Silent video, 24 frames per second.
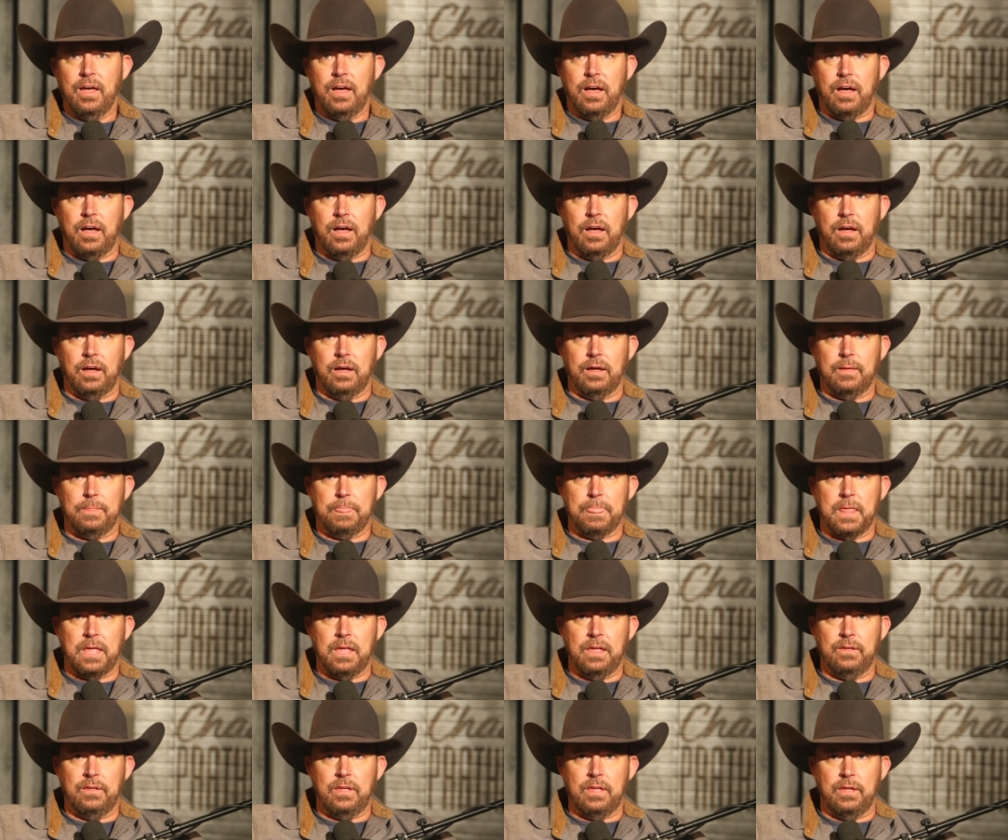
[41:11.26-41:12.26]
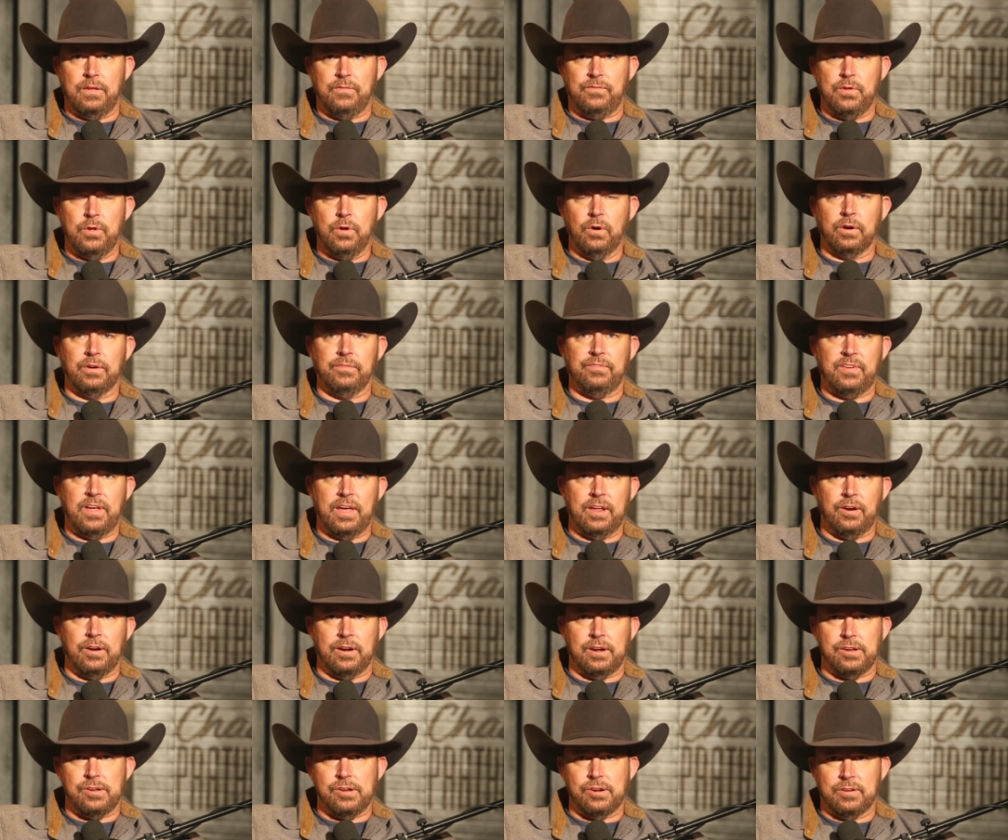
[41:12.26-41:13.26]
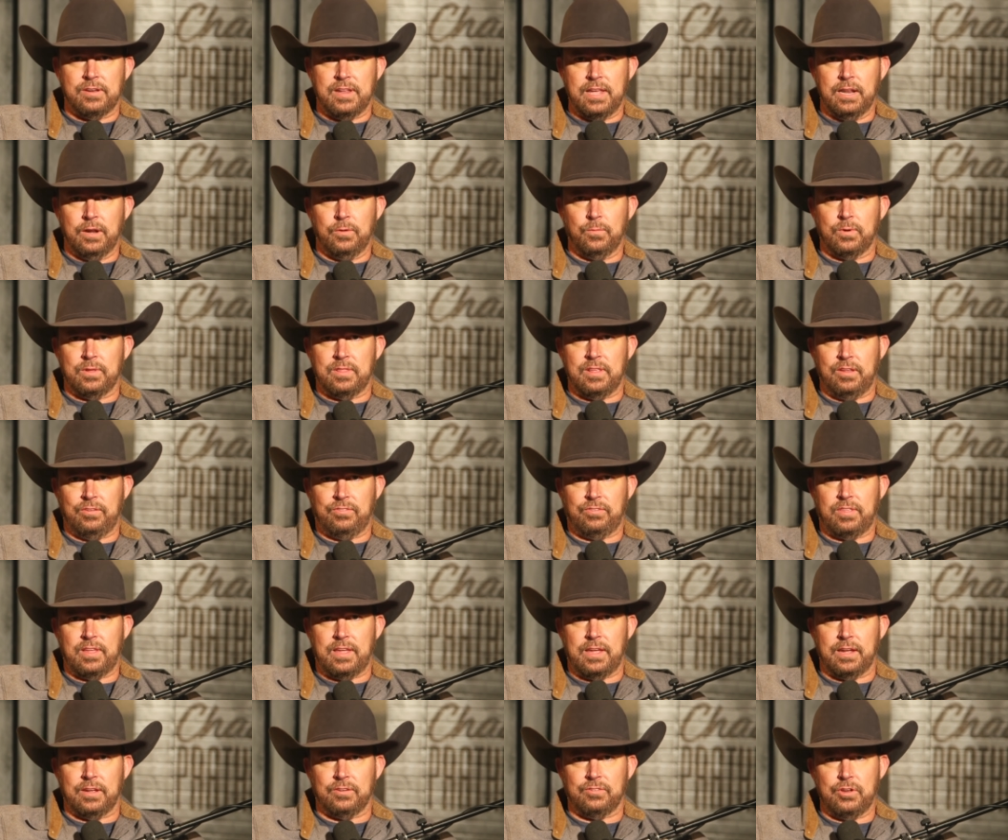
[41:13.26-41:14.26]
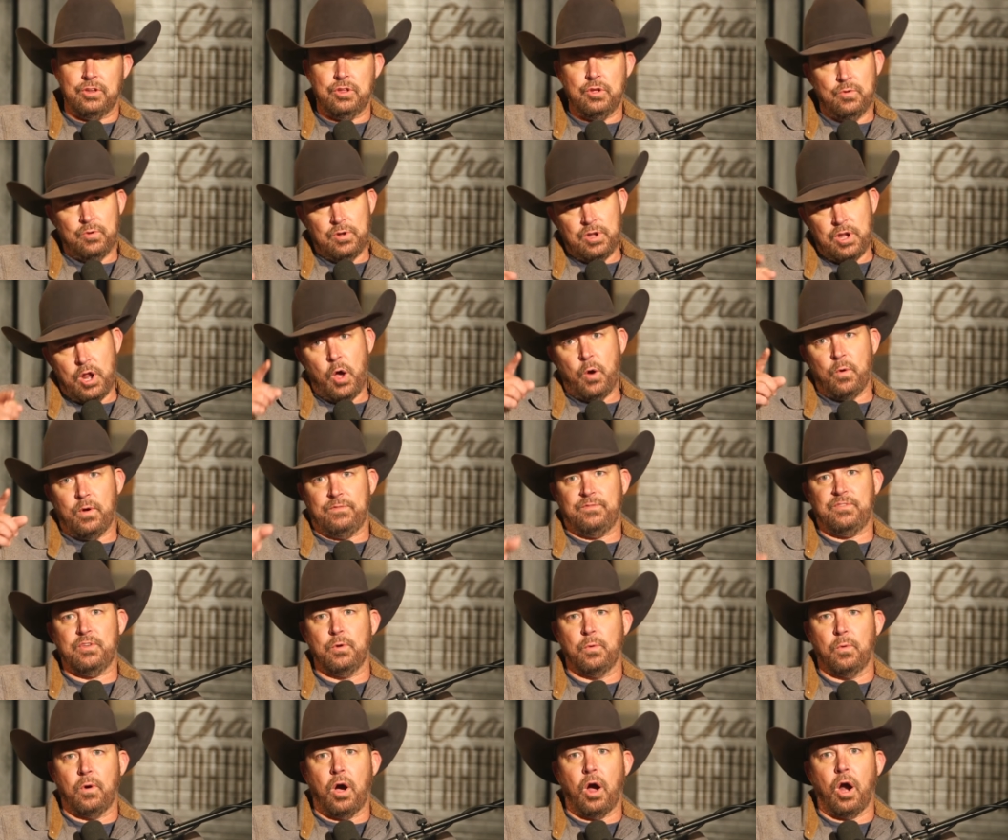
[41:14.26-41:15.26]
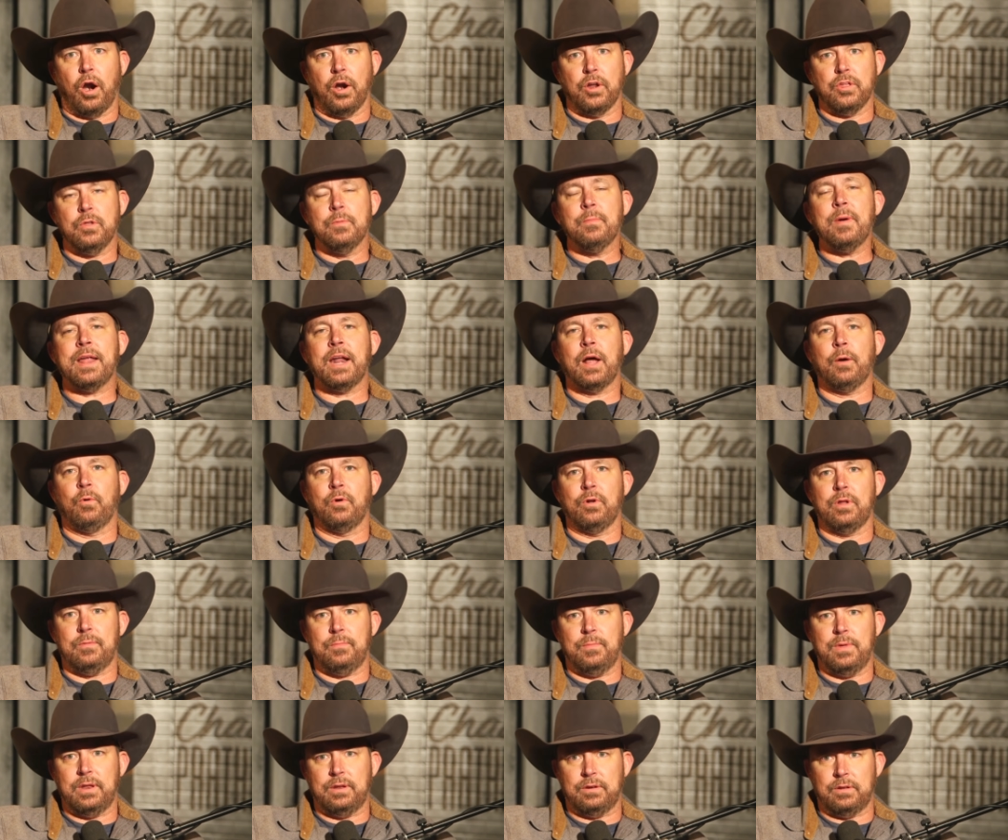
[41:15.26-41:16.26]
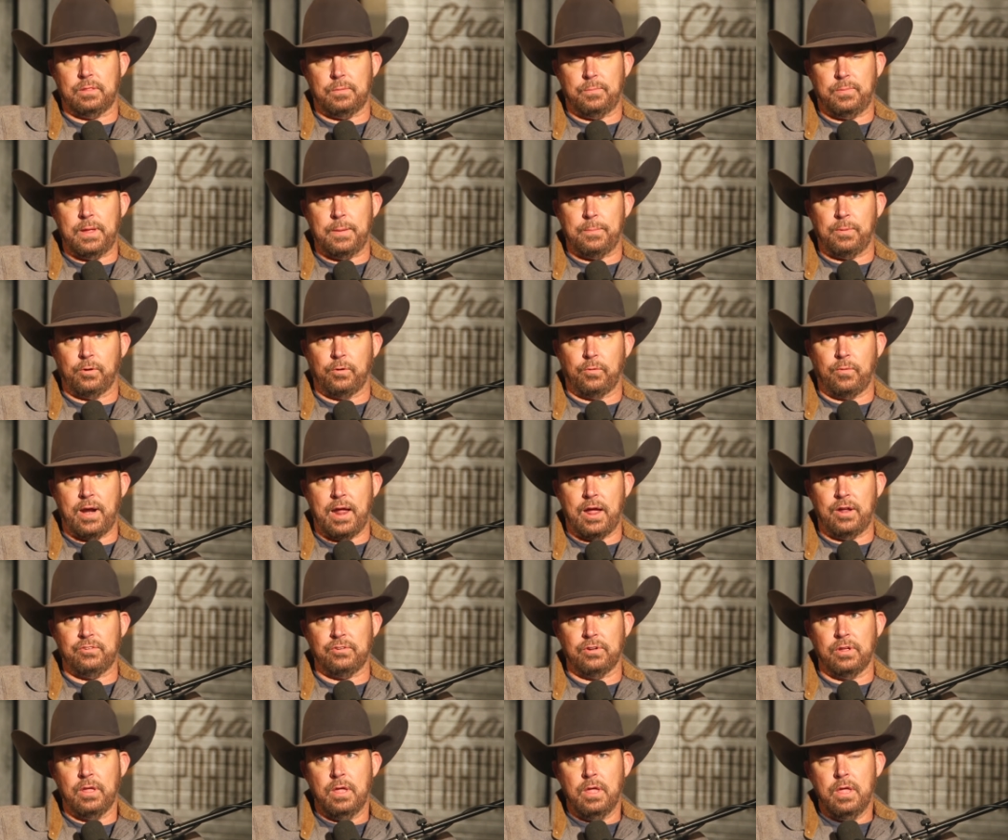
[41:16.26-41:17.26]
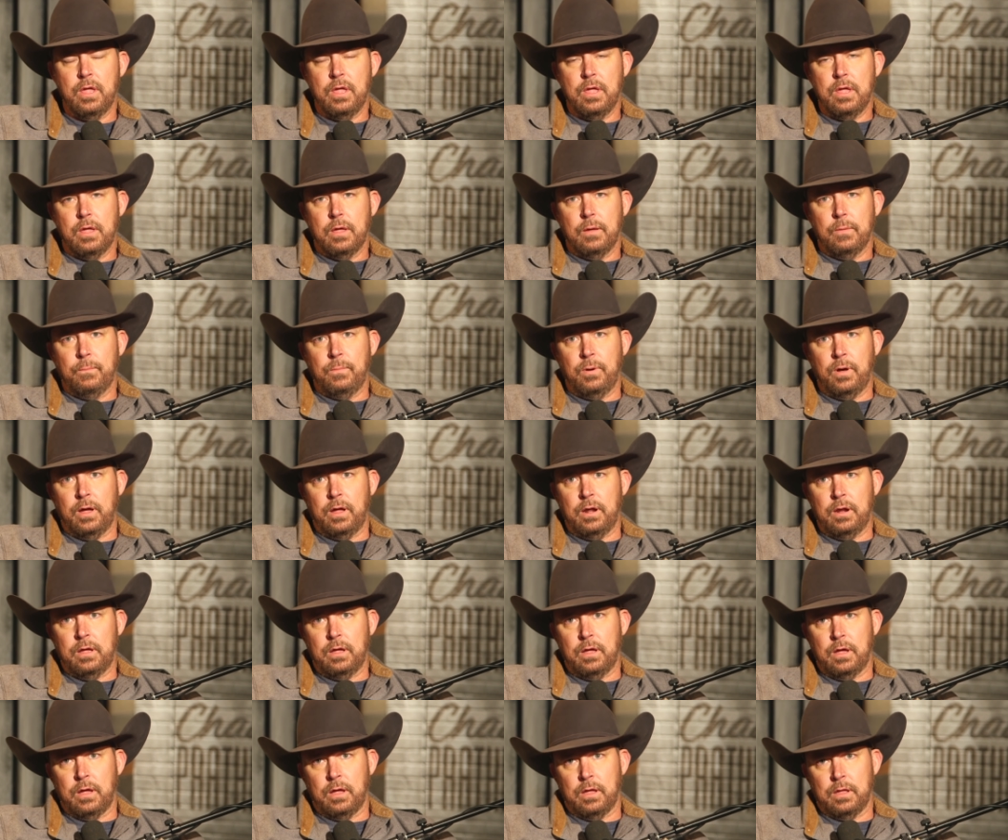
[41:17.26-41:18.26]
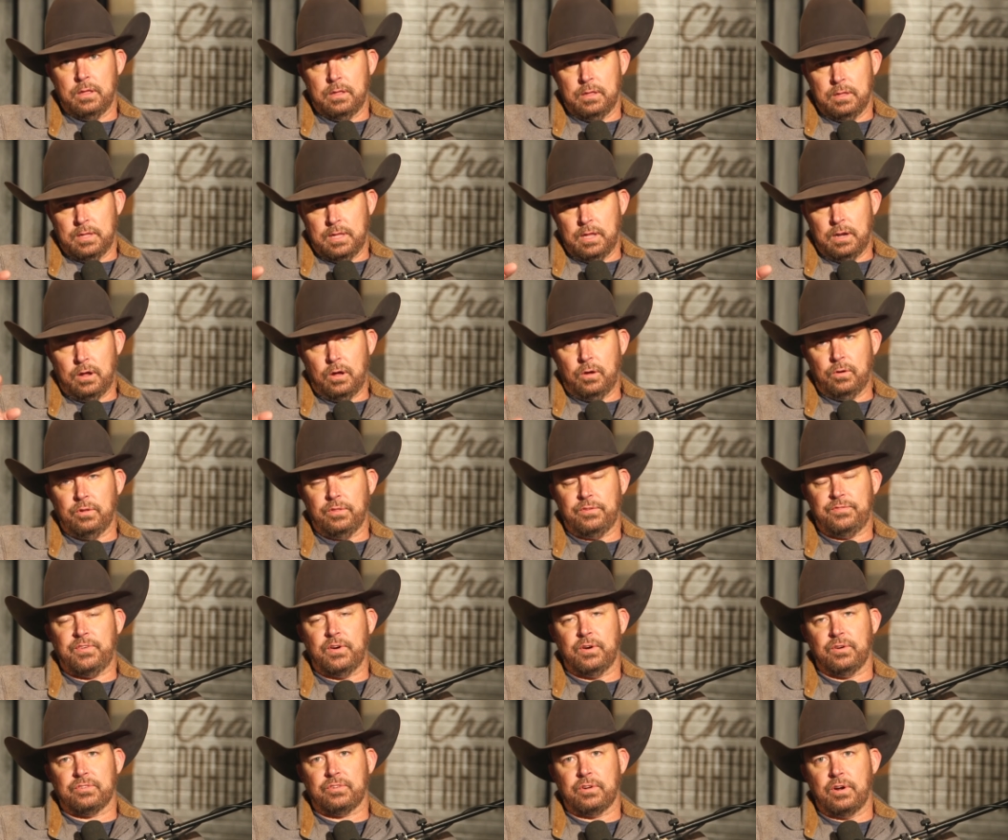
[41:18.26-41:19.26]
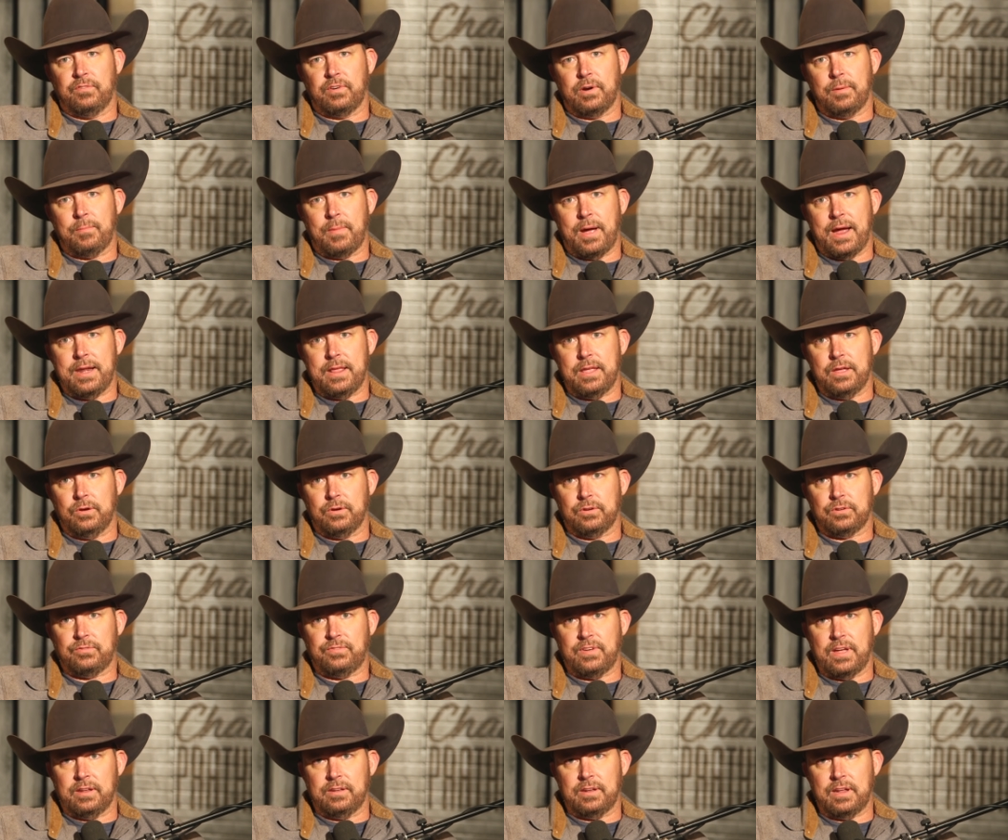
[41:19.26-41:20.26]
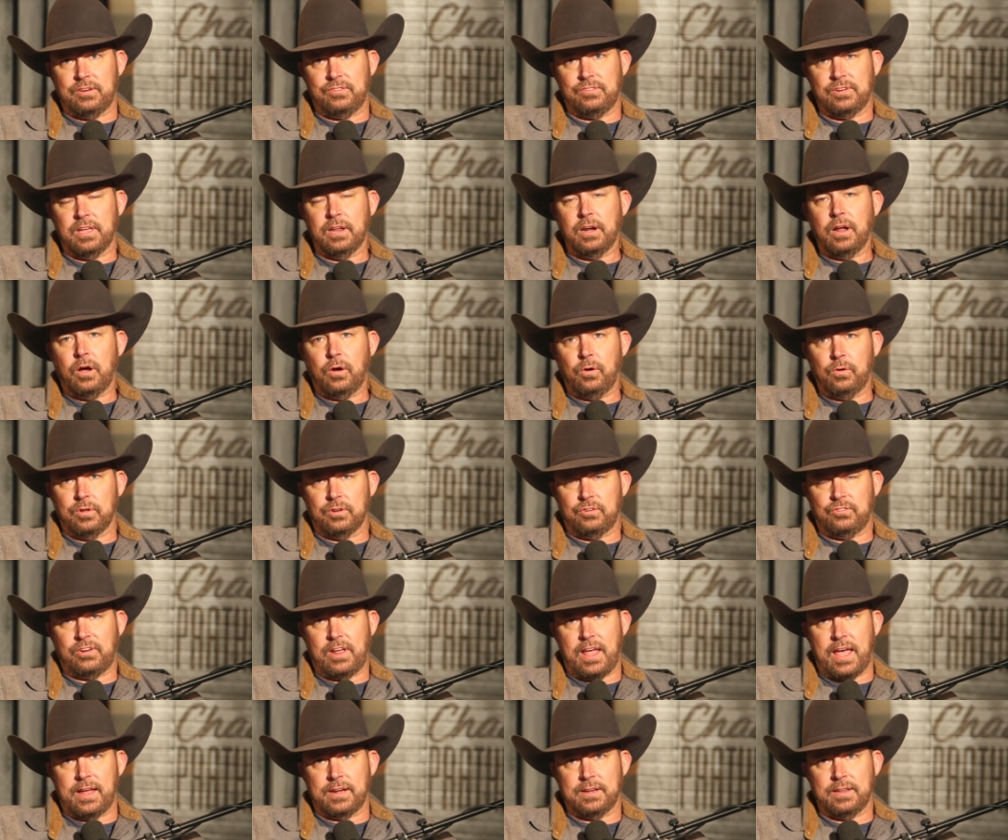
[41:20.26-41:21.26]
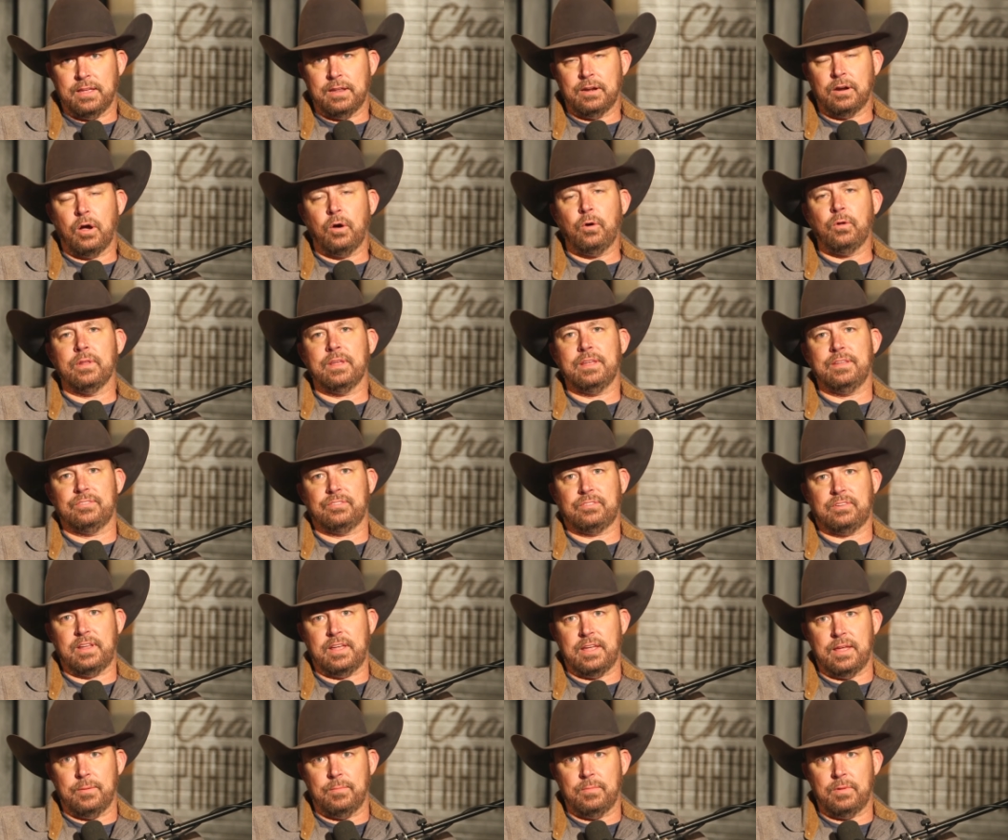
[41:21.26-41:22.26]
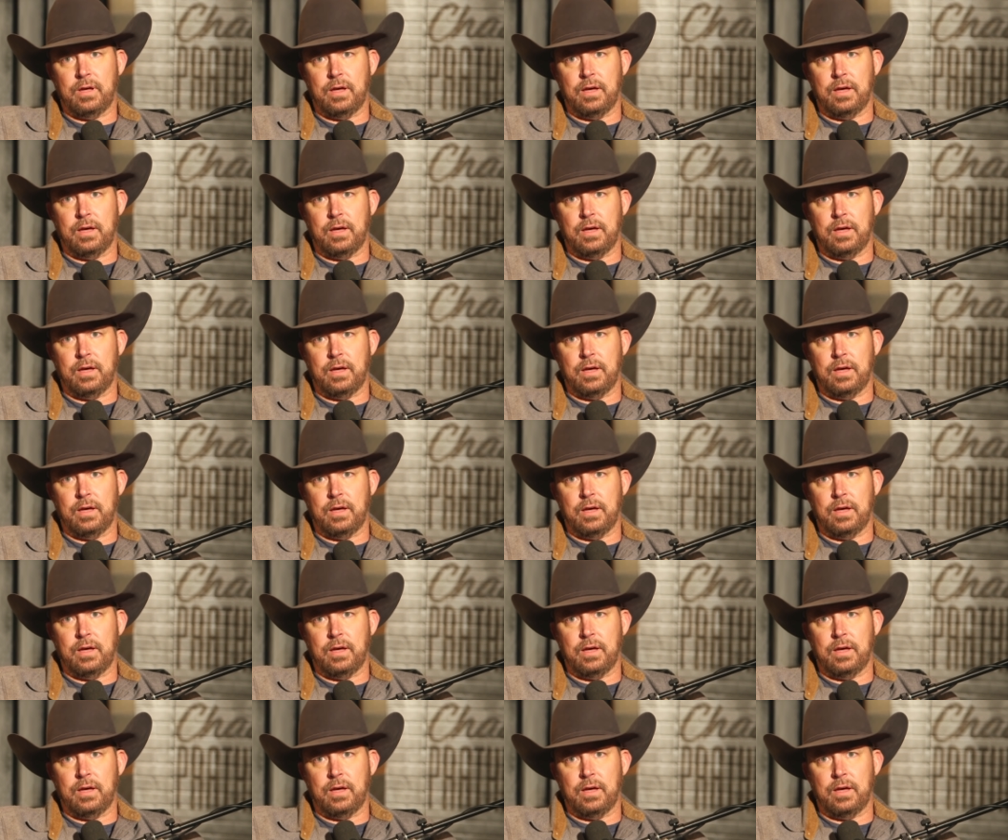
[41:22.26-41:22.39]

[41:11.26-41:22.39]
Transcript: Uh, if, you're a veteran and you're dealing with these things, and you know if you are, you may not want to admit it to the people around you, but uh, get a hold of the folks over at Mighty Oaks Foundation. Get a hold of Chad. Get a hold of his team.